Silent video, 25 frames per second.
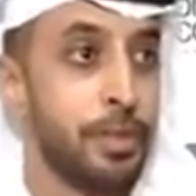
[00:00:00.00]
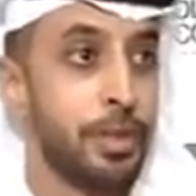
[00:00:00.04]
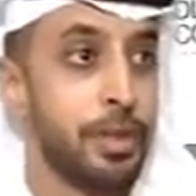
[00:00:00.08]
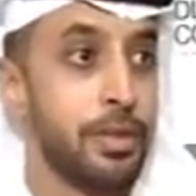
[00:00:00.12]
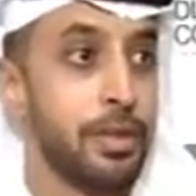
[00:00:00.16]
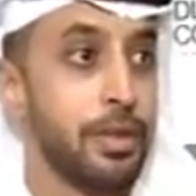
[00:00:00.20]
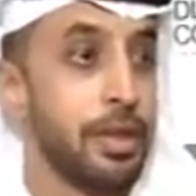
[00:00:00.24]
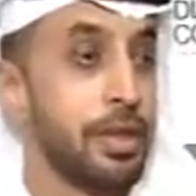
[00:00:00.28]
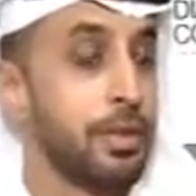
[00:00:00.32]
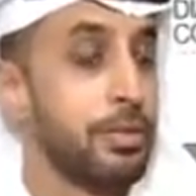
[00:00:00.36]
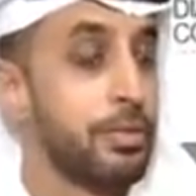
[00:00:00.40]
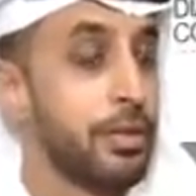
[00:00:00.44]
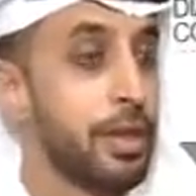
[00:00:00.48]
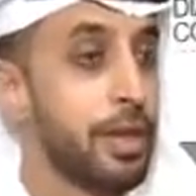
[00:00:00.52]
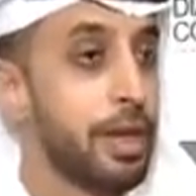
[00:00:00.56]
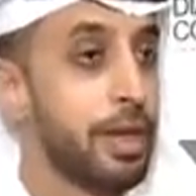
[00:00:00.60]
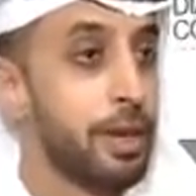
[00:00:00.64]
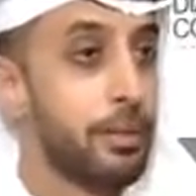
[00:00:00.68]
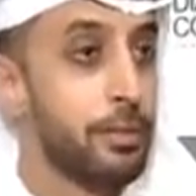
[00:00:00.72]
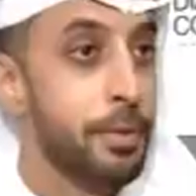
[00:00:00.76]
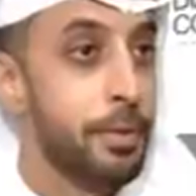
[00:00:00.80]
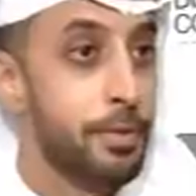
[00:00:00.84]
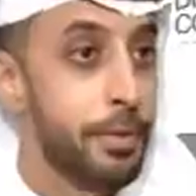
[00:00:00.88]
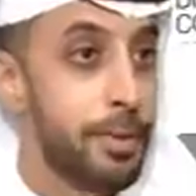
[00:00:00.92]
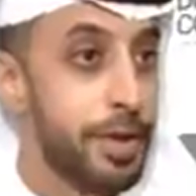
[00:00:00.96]
They may not
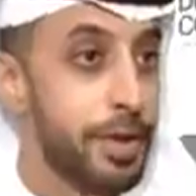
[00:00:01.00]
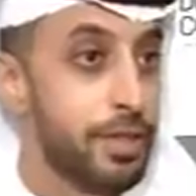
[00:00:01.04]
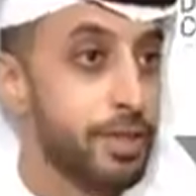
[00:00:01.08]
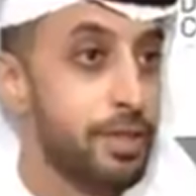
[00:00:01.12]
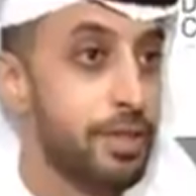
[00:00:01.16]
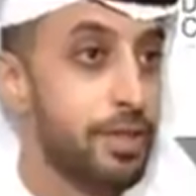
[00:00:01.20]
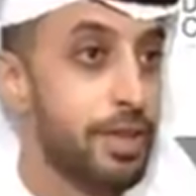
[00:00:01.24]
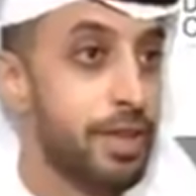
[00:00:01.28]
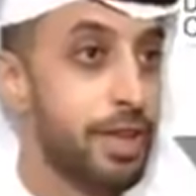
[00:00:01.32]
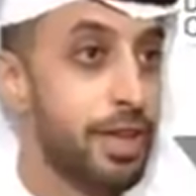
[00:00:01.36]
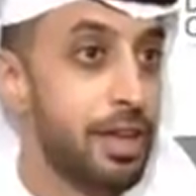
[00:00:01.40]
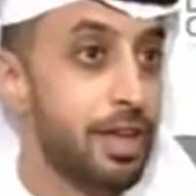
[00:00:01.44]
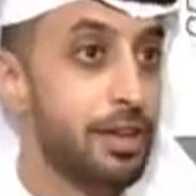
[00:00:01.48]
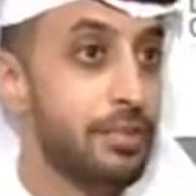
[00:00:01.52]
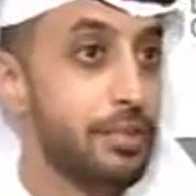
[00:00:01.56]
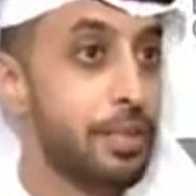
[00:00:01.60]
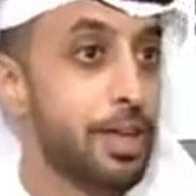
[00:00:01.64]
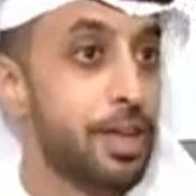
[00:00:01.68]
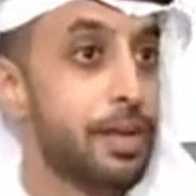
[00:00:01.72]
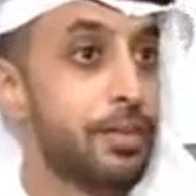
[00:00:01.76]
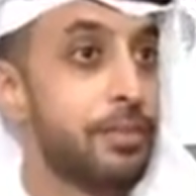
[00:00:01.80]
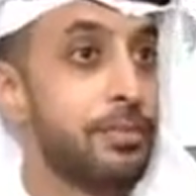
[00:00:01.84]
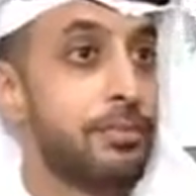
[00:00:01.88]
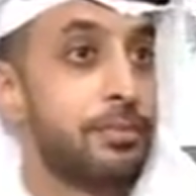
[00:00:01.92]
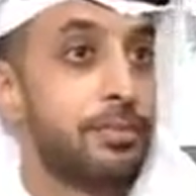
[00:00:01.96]
be big today,
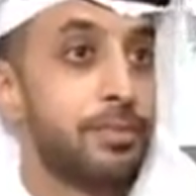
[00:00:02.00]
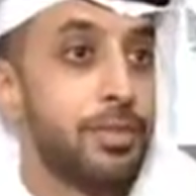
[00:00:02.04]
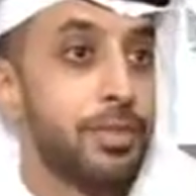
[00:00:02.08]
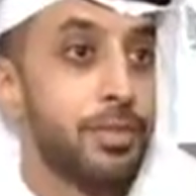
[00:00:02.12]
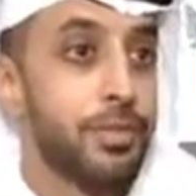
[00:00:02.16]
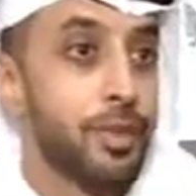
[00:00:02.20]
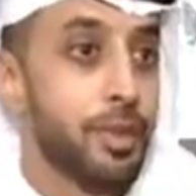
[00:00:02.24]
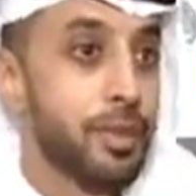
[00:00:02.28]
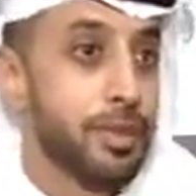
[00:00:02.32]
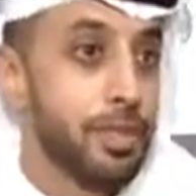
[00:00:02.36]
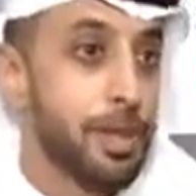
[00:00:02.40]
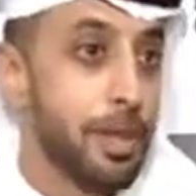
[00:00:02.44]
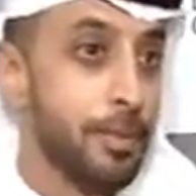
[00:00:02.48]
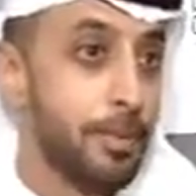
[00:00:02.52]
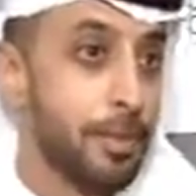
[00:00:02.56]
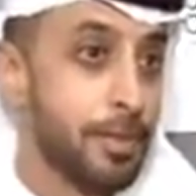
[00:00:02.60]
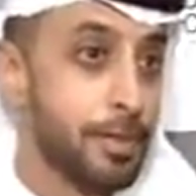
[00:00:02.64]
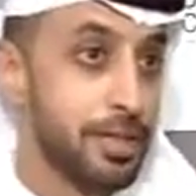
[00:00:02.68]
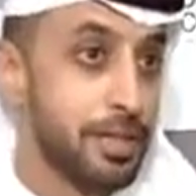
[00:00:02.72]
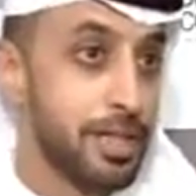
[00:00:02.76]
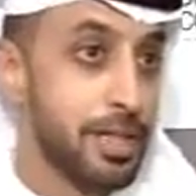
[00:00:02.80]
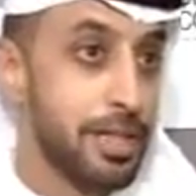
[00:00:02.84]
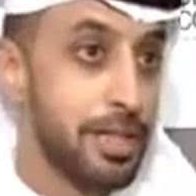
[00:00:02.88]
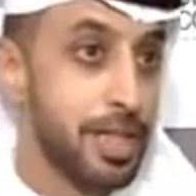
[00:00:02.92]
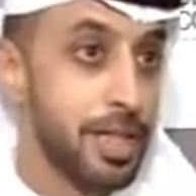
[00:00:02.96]
but for example,
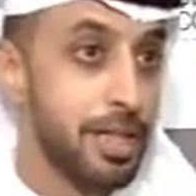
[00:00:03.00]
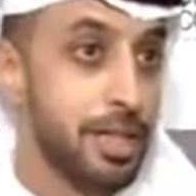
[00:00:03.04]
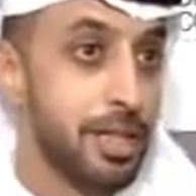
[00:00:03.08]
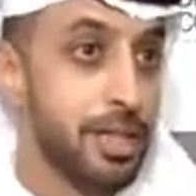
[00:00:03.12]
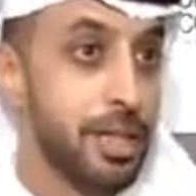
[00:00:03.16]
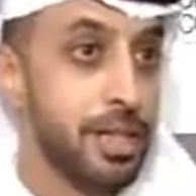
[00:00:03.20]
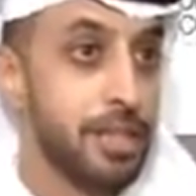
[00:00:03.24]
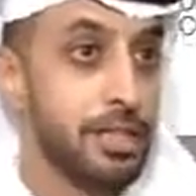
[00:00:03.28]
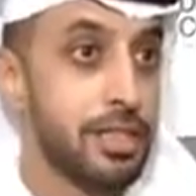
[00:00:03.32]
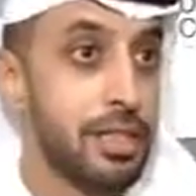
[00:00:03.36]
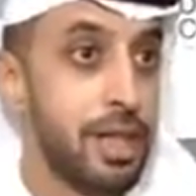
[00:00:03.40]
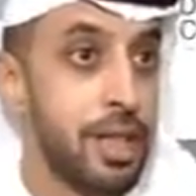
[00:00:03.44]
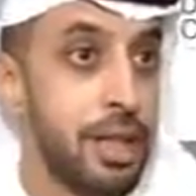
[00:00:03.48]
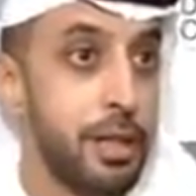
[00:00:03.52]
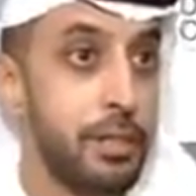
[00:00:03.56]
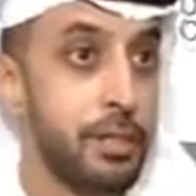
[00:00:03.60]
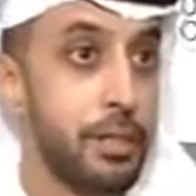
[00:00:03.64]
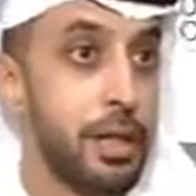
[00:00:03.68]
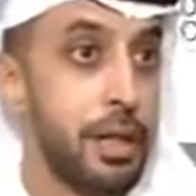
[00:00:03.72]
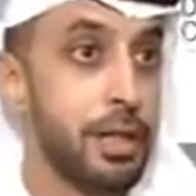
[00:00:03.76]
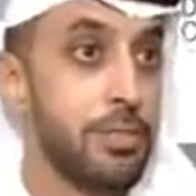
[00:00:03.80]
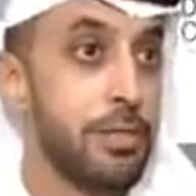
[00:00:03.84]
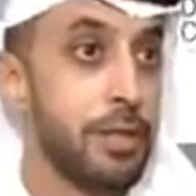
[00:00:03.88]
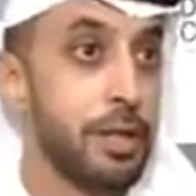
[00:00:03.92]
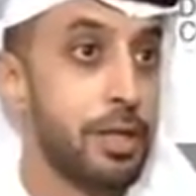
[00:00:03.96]
synthetics
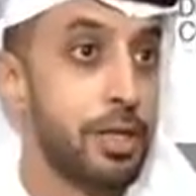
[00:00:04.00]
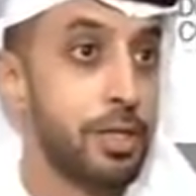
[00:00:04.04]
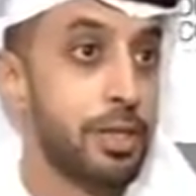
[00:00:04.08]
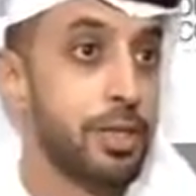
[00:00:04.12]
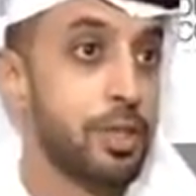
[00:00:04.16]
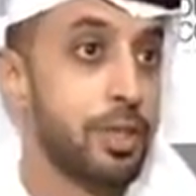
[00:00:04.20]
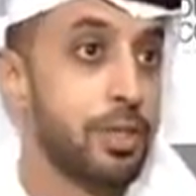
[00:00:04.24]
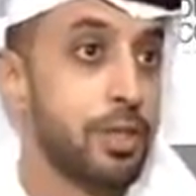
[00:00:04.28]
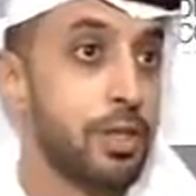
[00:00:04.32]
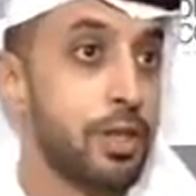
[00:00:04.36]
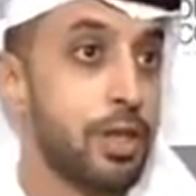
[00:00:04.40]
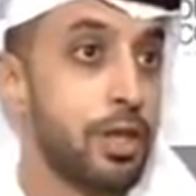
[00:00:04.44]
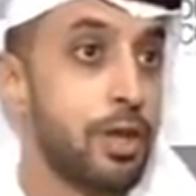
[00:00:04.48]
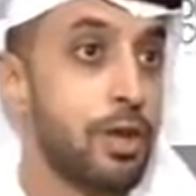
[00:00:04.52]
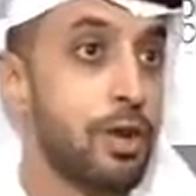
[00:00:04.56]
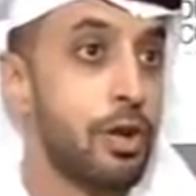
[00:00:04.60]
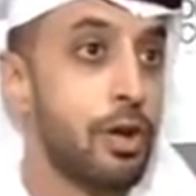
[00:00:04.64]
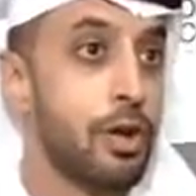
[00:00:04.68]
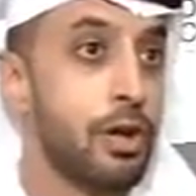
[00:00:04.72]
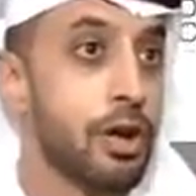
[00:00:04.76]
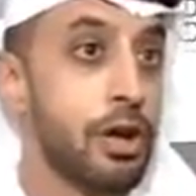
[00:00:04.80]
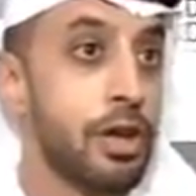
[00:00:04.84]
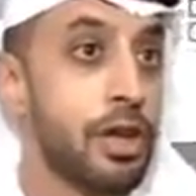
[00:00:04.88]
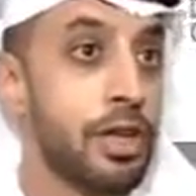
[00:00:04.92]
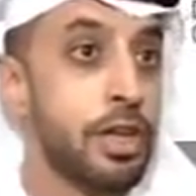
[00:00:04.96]
might be an issue in the long
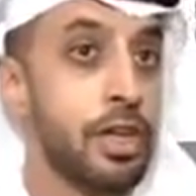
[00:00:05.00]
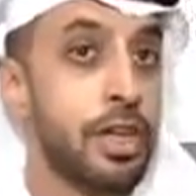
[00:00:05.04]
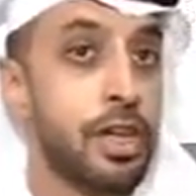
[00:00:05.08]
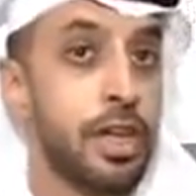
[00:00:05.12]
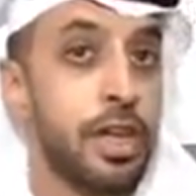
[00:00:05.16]
run,